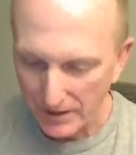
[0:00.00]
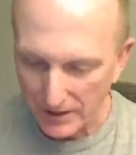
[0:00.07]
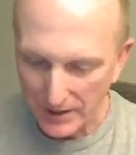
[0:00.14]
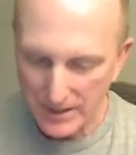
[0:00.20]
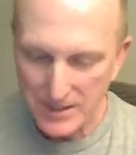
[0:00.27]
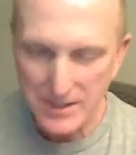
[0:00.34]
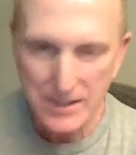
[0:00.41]

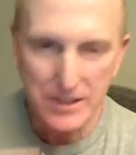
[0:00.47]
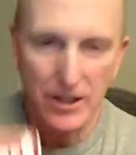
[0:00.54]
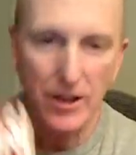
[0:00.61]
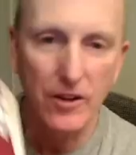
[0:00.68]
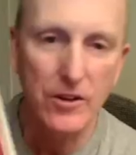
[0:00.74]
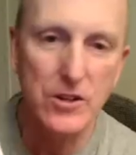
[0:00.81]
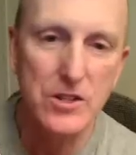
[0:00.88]
Easy
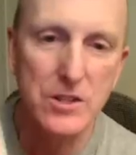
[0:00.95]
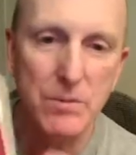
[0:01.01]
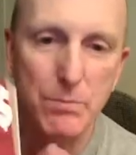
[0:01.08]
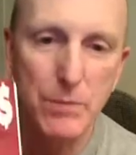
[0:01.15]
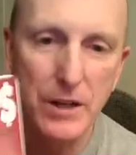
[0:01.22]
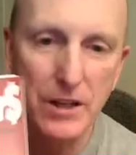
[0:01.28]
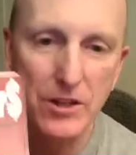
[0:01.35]
Dollars,
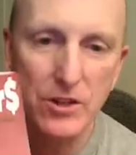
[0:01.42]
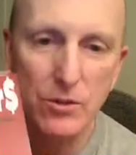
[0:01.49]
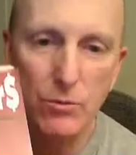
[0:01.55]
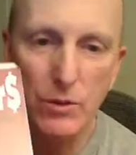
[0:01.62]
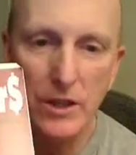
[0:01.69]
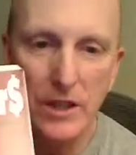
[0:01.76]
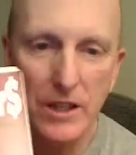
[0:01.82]
Pick
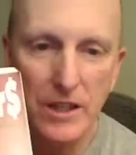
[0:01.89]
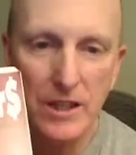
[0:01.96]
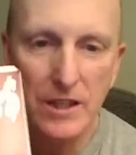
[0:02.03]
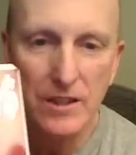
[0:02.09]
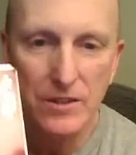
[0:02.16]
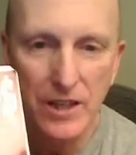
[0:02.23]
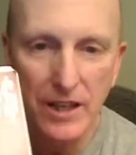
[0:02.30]
Three
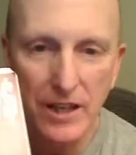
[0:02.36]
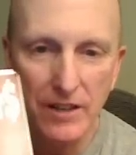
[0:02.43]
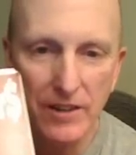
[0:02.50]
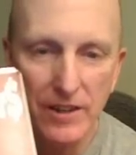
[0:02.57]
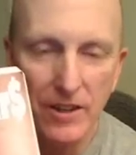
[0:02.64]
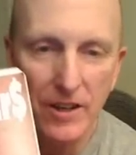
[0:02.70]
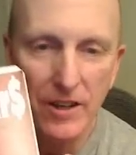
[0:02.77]

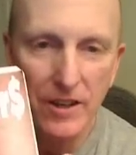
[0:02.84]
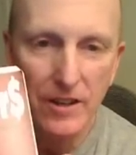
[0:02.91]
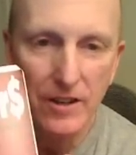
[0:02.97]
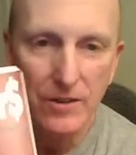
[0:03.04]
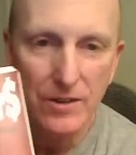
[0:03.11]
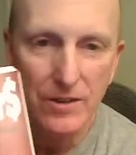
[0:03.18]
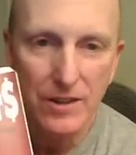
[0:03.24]
Daily
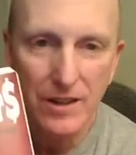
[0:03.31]
Lotto.